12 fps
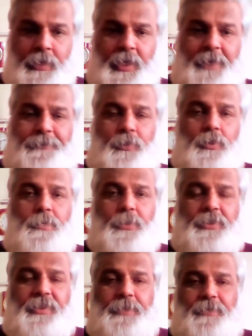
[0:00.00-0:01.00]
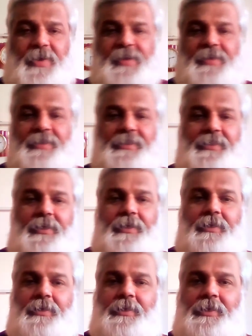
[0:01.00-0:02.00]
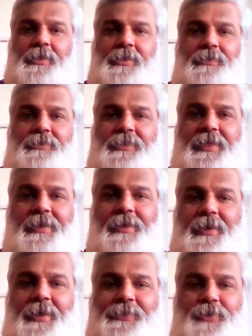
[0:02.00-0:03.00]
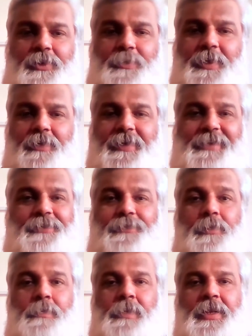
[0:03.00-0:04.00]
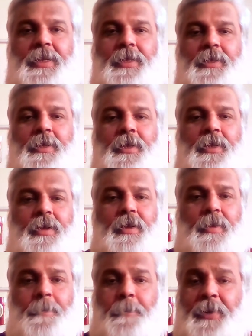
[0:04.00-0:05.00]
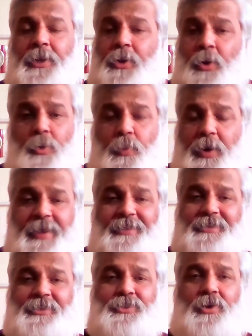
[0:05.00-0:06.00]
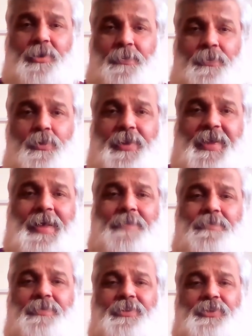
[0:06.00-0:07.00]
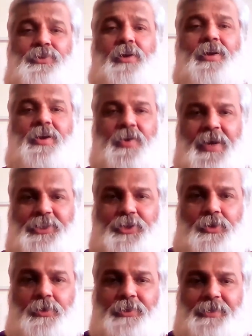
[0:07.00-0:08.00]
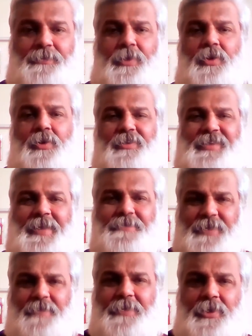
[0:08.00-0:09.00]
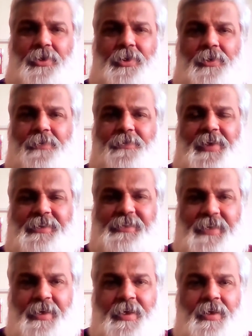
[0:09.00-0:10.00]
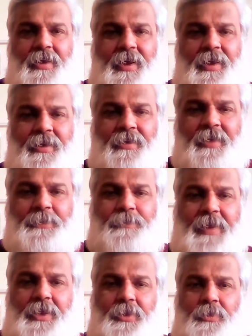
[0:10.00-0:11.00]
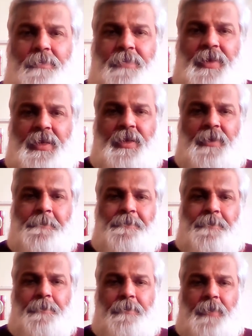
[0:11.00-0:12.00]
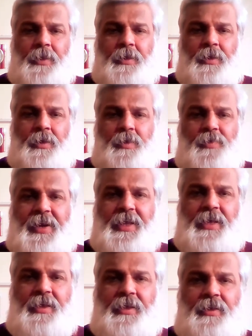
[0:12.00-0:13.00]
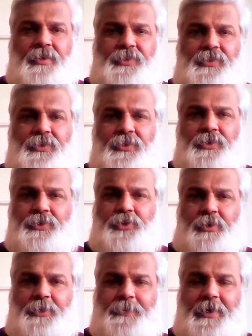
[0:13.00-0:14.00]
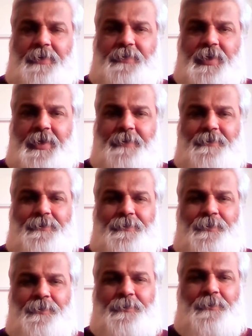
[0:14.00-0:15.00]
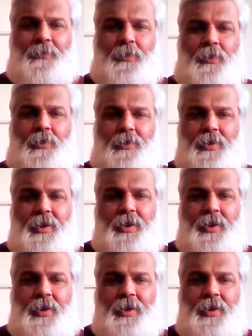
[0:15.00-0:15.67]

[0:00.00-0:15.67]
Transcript: And if you don't put in the practice, then it's going to be a waste of your money. But don't worry, this is not a boot camp, this is not a crash course. I'm not going to slam something on your face and expect you to be ready in a short span of time for